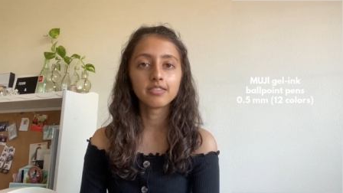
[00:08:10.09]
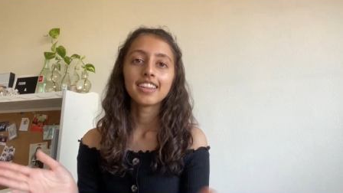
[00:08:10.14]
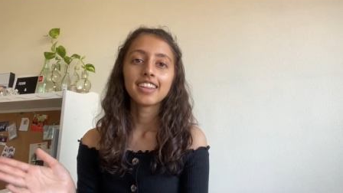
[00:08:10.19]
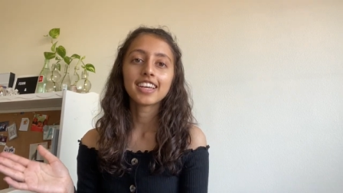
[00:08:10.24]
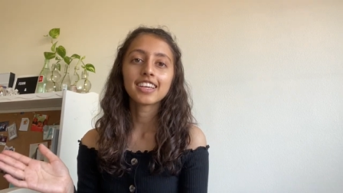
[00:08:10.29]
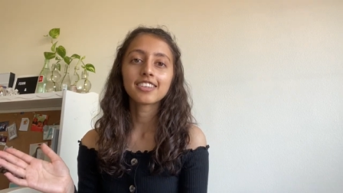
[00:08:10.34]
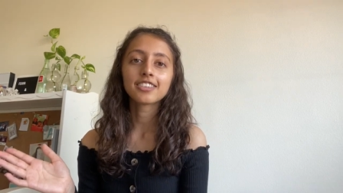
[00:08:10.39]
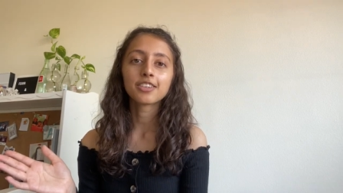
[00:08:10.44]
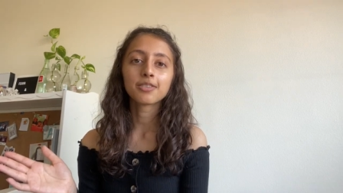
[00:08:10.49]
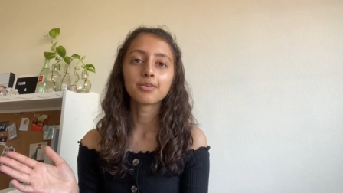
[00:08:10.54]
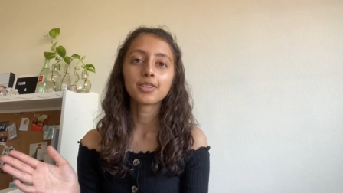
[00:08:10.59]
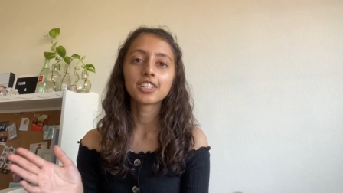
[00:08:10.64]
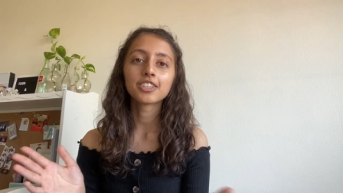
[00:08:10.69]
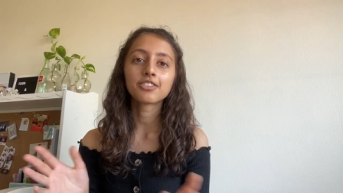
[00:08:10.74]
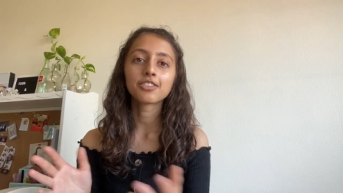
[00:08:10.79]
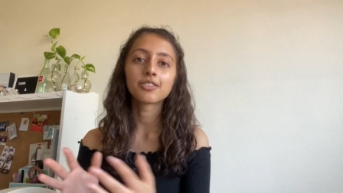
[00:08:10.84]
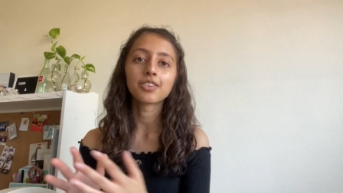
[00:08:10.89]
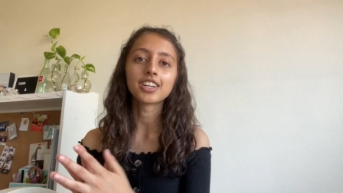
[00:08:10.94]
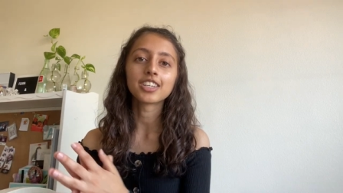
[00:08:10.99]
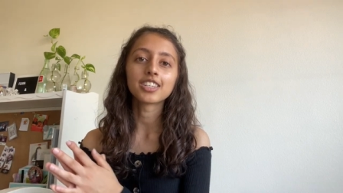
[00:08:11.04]
Thanks so much
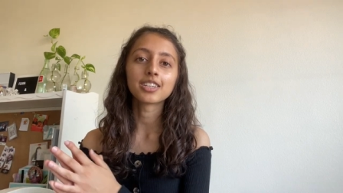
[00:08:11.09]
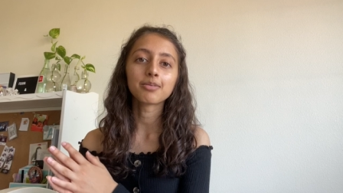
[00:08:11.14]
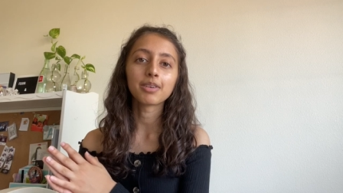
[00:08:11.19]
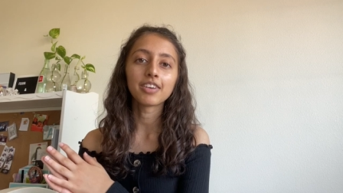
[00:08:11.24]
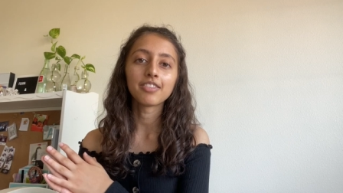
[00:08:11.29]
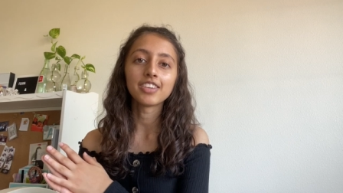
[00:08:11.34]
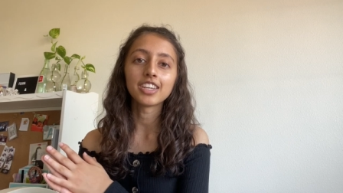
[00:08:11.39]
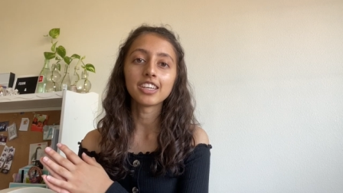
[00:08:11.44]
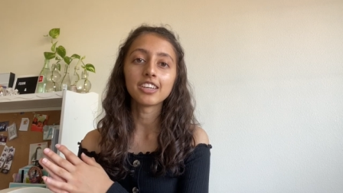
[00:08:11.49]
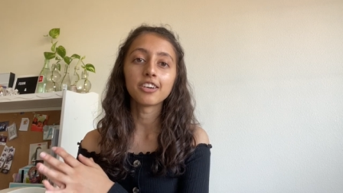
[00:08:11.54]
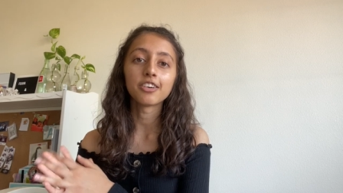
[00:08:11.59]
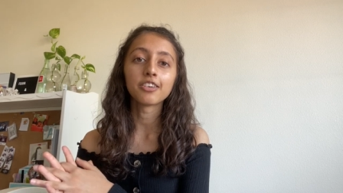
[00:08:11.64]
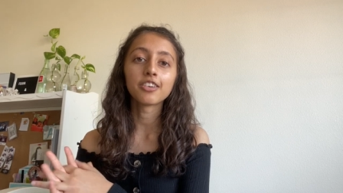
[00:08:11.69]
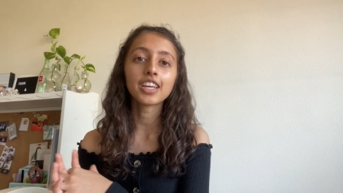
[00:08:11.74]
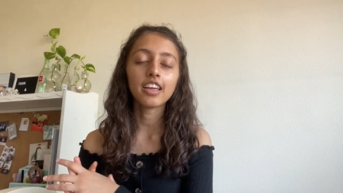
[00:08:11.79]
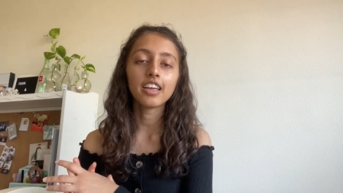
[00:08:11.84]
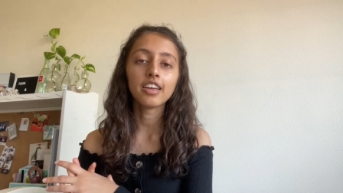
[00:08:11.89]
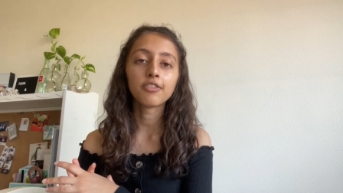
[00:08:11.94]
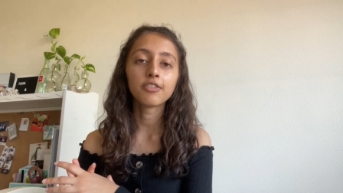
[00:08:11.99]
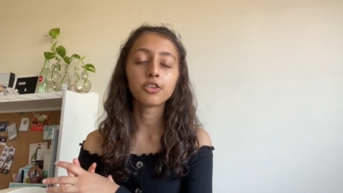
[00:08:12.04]
for watching my video.
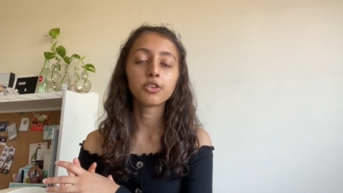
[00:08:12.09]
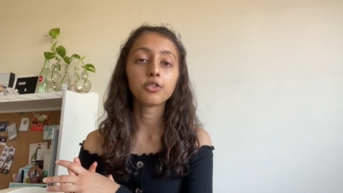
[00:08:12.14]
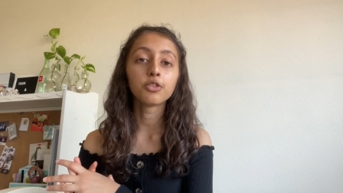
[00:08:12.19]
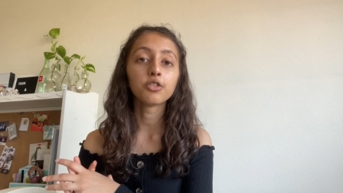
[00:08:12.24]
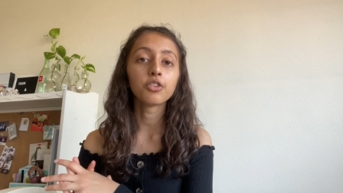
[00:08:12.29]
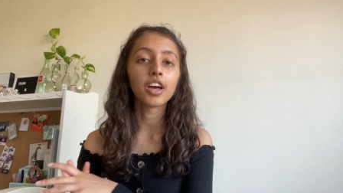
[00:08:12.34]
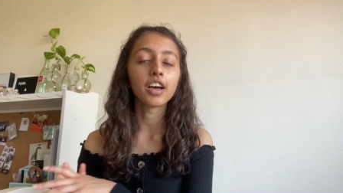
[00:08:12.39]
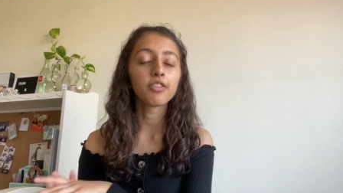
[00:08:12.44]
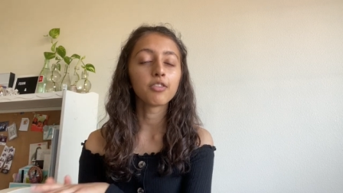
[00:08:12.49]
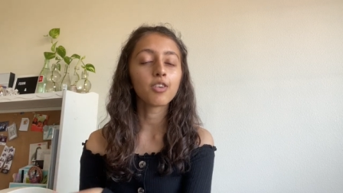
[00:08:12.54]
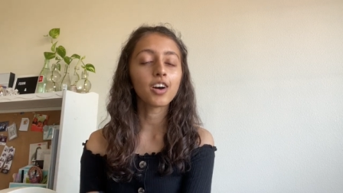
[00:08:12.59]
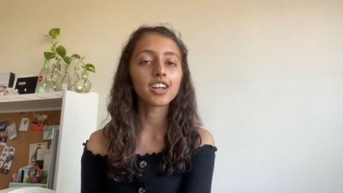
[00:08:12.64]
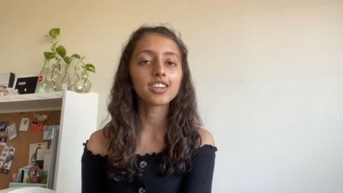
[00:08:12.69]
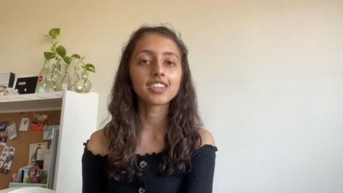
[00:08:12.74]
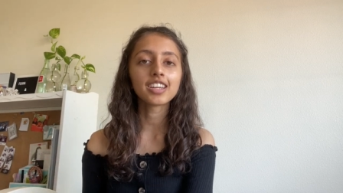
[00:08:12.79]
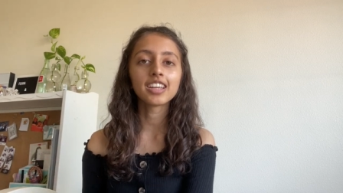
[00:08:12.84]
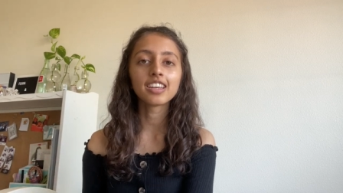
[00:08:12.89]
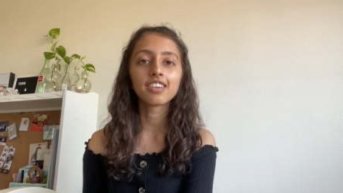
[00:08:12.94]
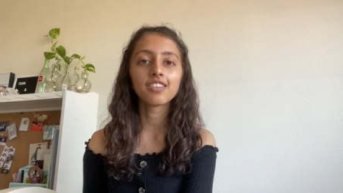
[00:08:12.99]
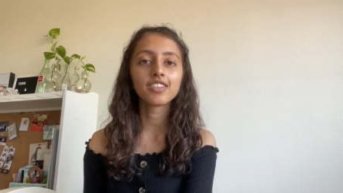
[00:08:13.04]
If you have watched
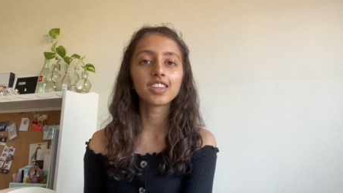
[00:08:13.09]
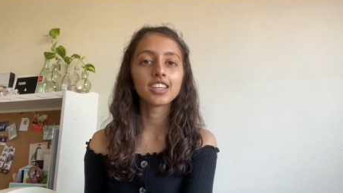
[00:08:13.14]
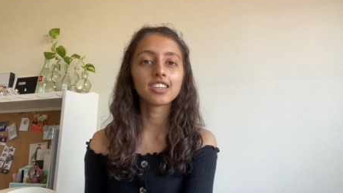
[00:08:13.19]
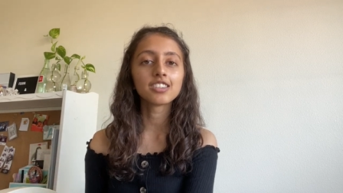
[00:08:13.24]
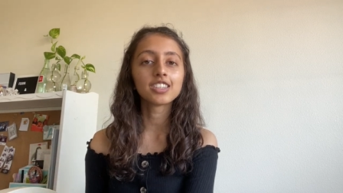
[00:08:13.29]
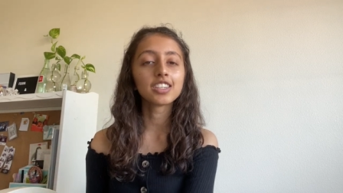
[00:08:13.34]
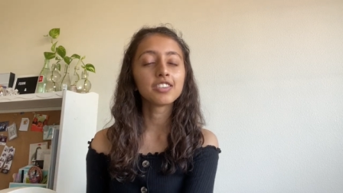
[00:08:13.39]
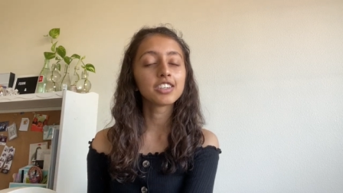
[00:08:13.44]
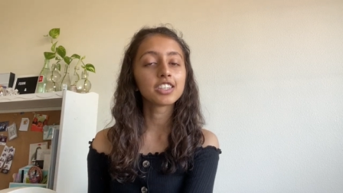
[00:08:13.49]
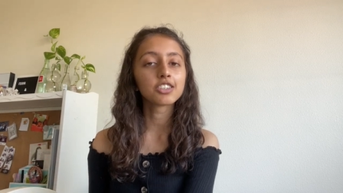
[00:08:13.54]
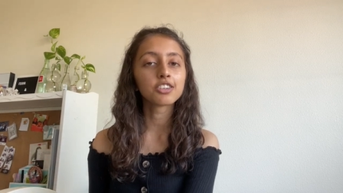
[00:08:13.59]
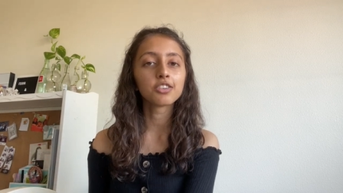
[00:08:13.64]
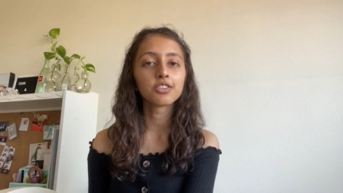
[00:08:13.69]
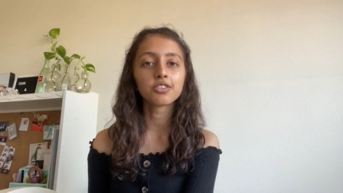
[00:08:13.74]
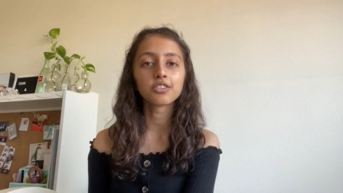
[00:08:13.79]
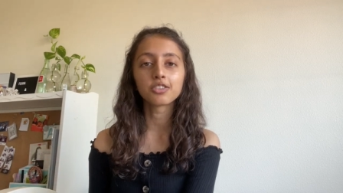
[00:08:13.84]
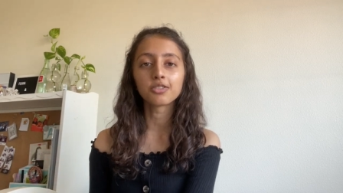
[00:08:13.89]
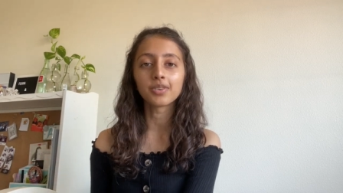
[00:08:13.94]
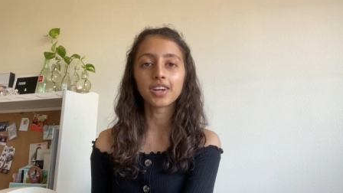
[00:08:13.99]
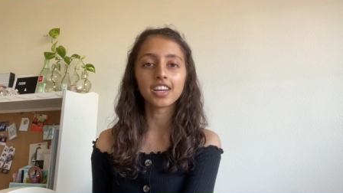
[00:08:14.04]
any of these TV
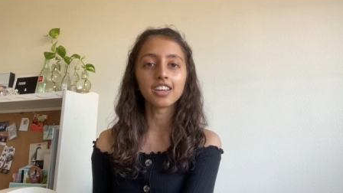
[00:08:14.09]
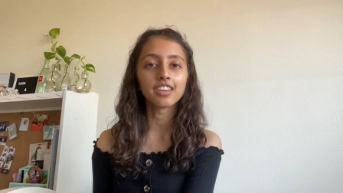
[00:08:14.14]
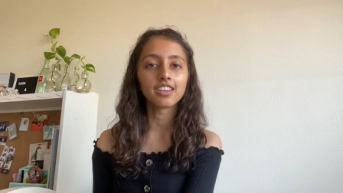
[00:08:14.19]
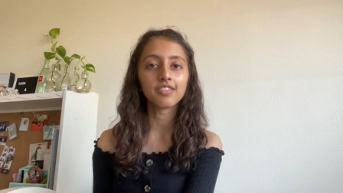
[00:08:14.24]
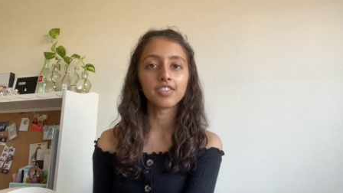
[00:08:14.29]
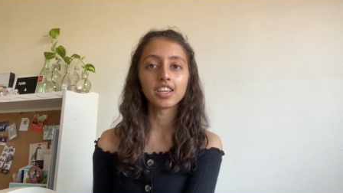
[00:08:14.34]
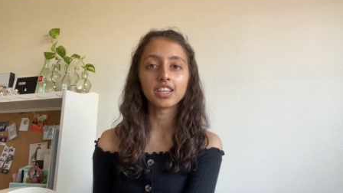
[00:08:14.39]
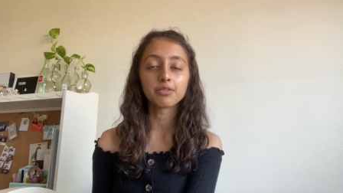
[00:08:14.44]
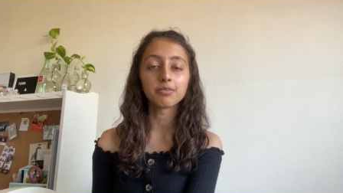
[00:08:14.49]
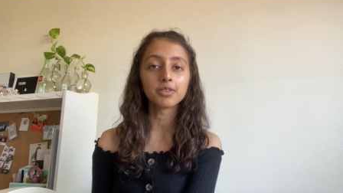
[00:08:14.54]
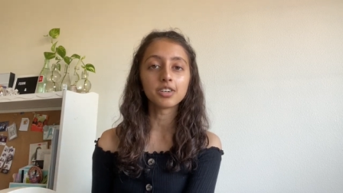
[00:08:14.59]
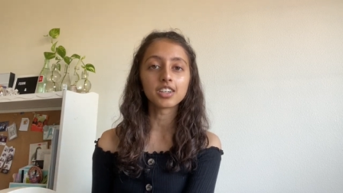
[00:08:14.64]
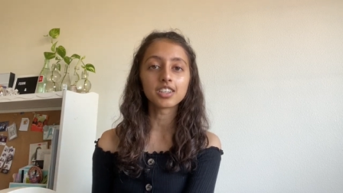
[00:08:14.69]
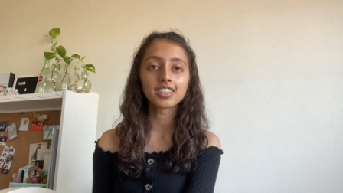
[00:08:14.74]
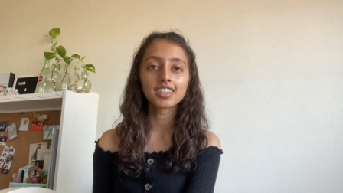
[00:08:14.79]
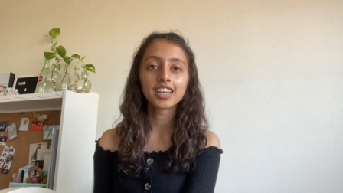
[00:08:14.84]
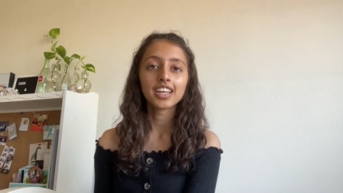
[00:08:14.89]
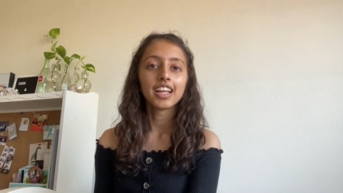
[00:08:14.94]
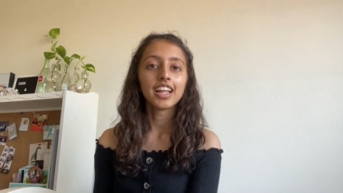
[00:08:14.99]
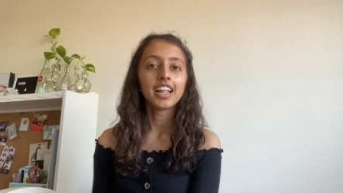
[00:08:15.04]
shows or read any of these books,